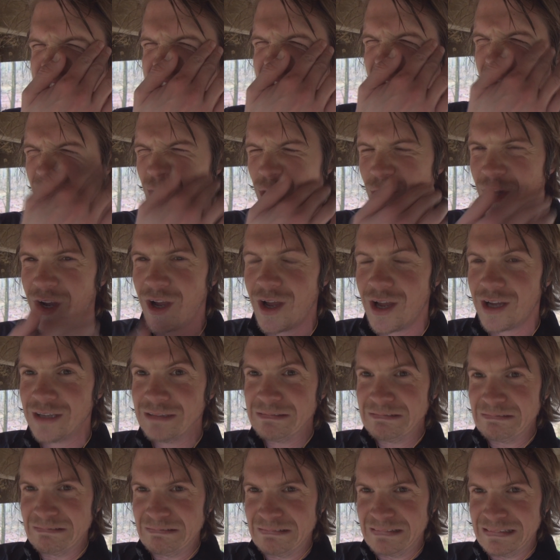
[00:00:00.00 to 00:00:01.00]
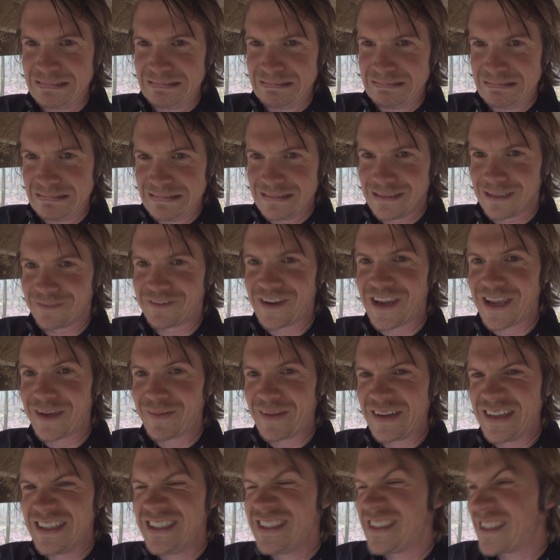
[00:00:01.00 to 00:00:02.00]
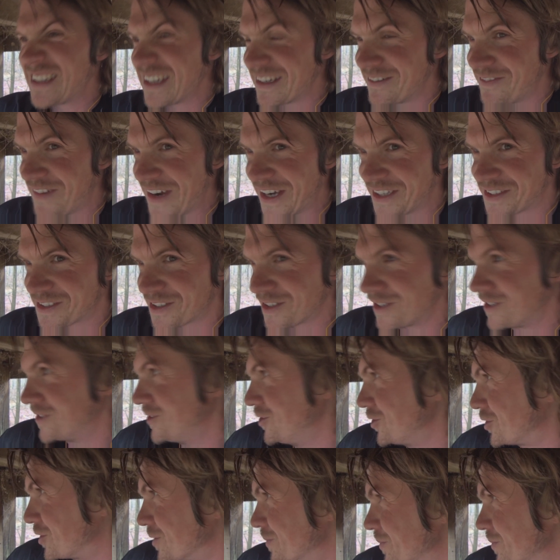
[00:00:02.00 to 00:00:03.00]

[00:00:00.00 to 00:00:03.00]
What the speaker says: it, so I think I might need to invest in a new